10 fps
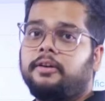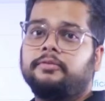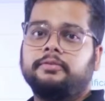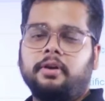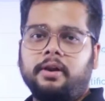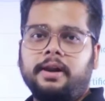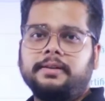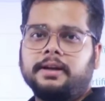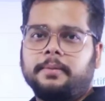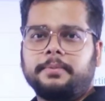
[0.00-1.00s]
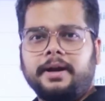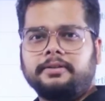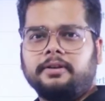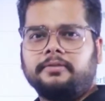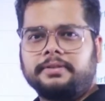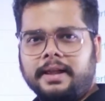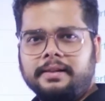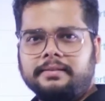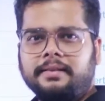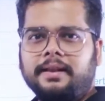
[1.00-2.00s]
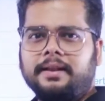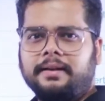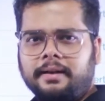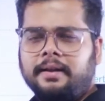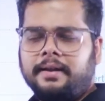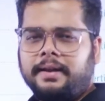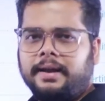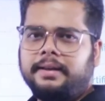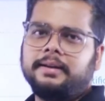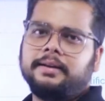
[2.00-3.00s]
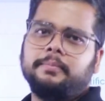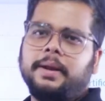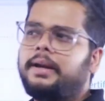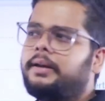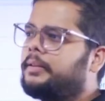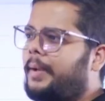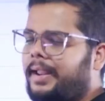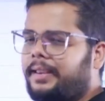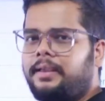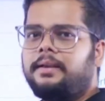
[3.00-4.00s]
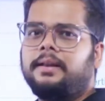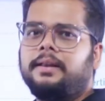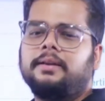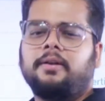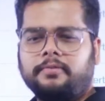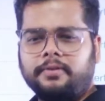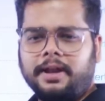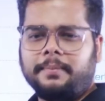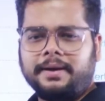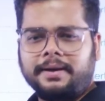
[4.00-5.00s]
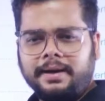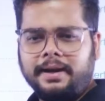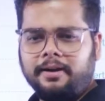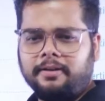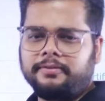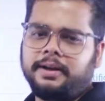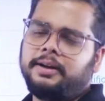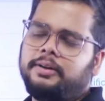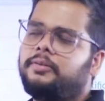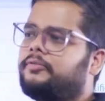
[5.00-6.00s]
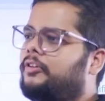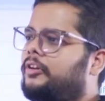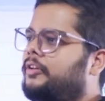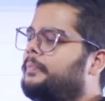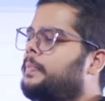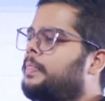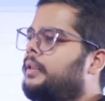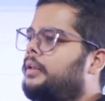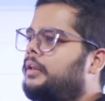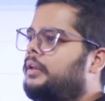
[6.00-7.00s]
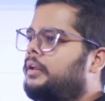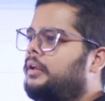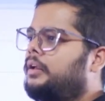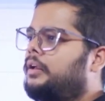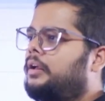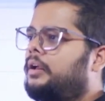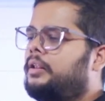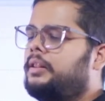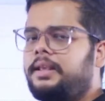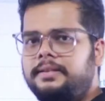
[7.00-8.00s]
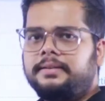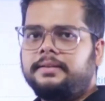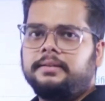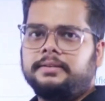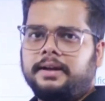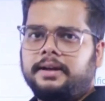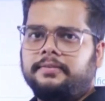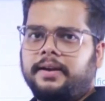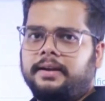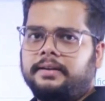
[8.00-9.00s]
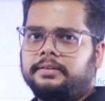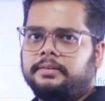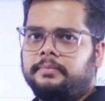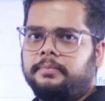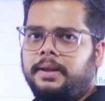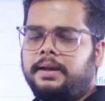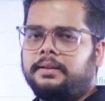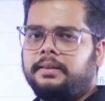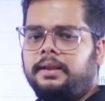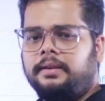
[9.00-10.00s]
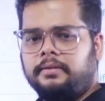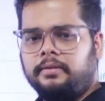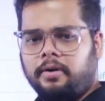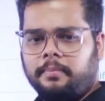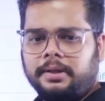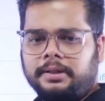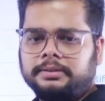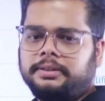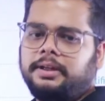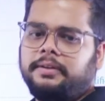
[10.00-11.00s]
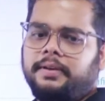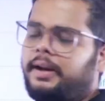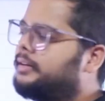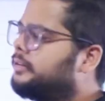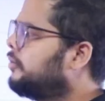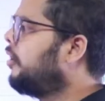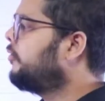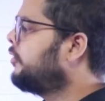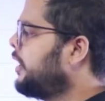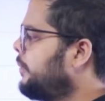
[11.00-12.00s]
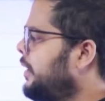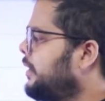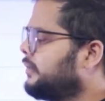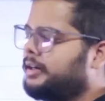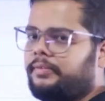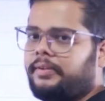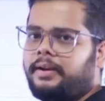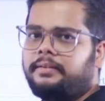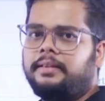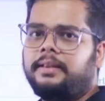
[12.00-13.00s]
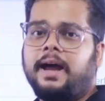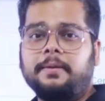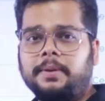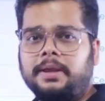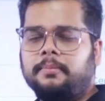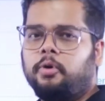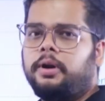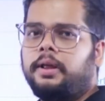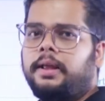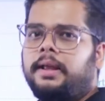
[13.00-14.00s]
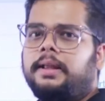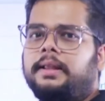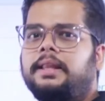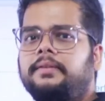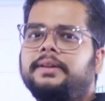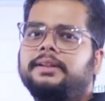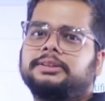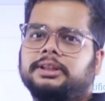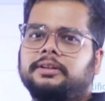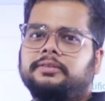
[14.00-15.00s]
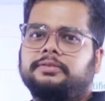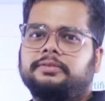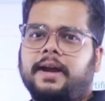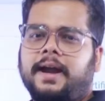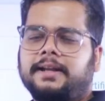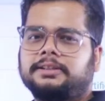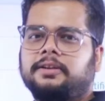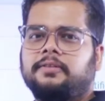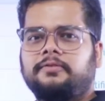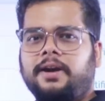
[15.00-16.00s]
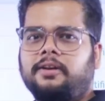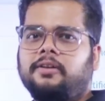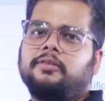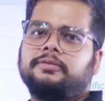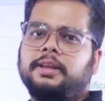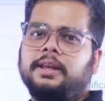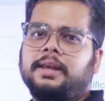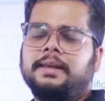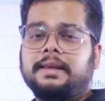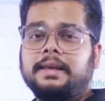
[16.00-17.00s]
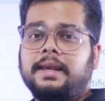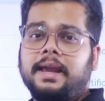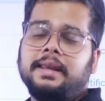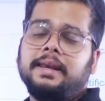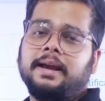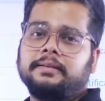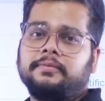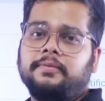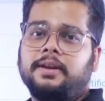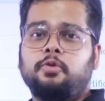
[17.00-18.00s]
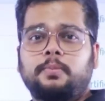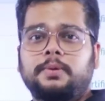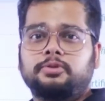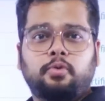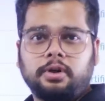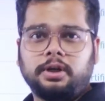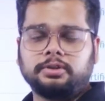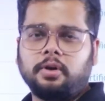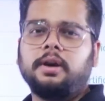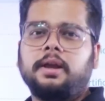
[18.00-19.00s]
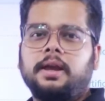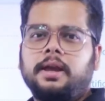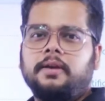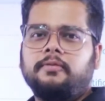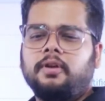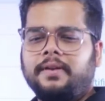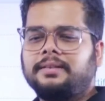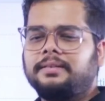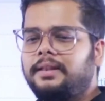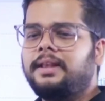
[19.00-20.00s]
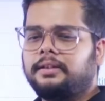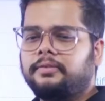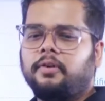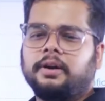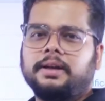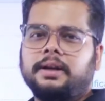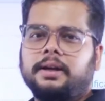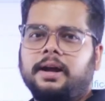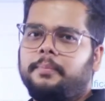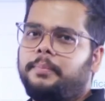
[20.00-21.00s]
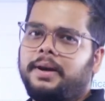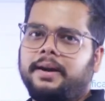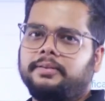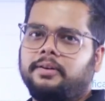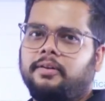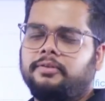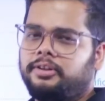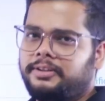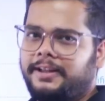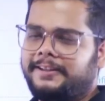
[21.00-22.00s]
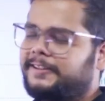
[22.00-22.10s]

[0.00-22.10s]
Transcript: knowledge, upgradation of skills in their career, be it the banking career or for that matter any kind of career you are following. These certificates, be it the normal certificates or for that matter certificates in the RPE mode, they will serve as one of the key areas where you must focus on if you are very serious for the upgradation of your skills.